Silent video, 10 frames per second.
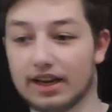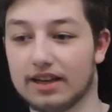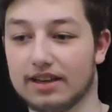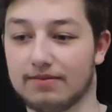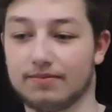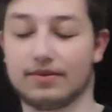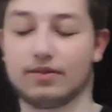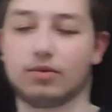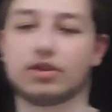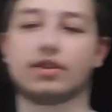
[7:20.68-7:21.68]
I,
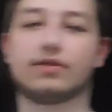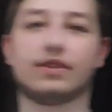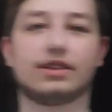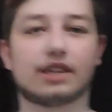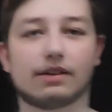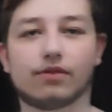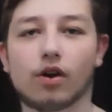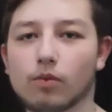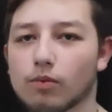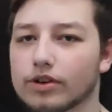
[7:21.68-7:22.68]
um, one of the things I
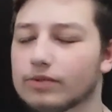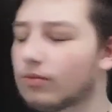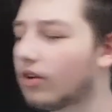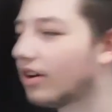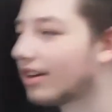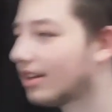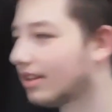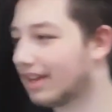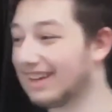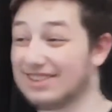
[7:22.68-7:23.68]
thought wouldn't work
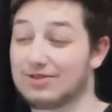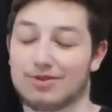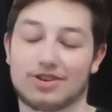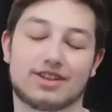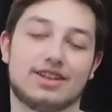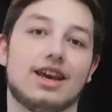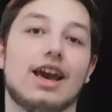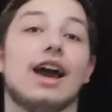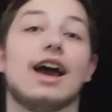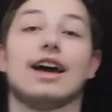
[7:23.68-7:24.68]
that is working
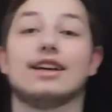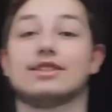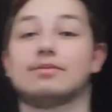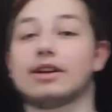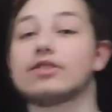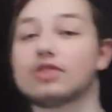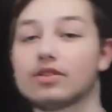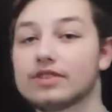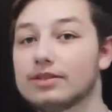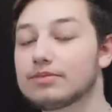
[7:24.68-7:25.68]
is
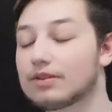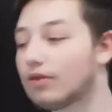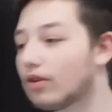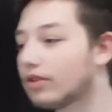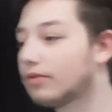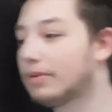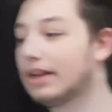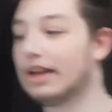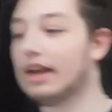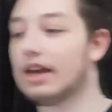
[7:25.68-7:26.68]
Microsoft Teams. I thought there would
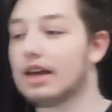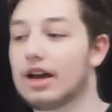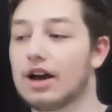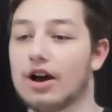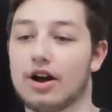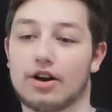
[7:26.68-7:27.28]
be a,